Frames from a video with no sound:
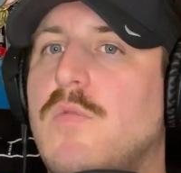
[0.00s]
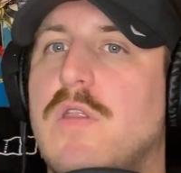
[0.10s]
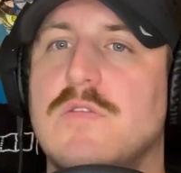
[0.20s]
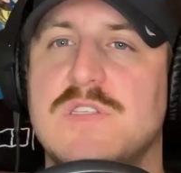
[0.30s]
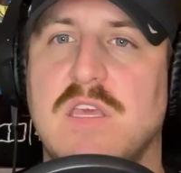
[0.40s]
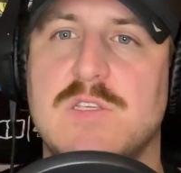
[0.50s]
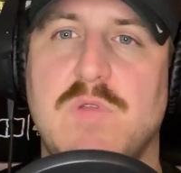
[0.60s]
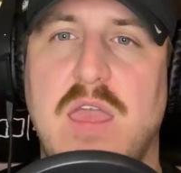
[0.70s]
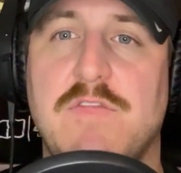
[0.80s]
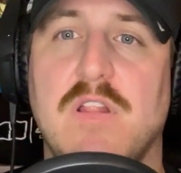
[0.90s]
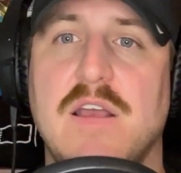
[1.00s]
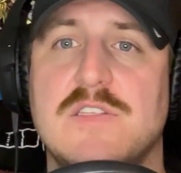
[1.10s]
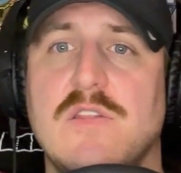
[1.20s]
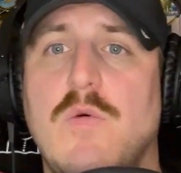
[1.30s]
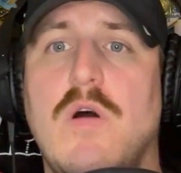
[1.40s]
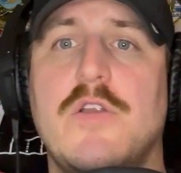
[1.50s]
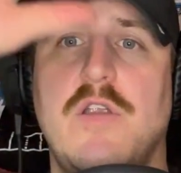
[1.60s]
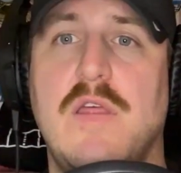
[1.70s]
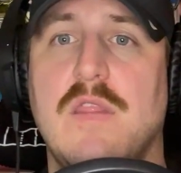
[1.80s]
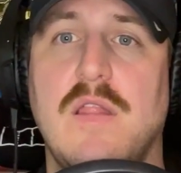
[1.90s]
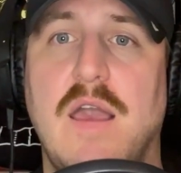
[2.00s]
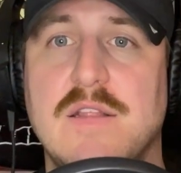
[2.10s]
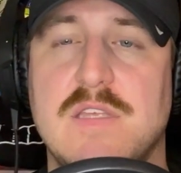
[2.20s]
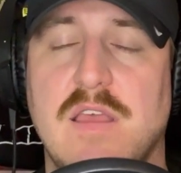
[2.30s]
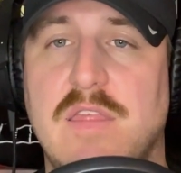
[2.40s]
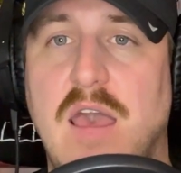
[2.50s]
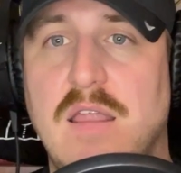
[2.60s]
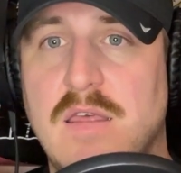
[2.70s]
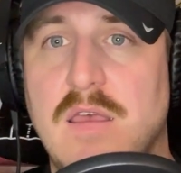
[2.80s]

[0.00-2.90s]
one of those things where they have the lights on the wall and you're hitting the lights like that,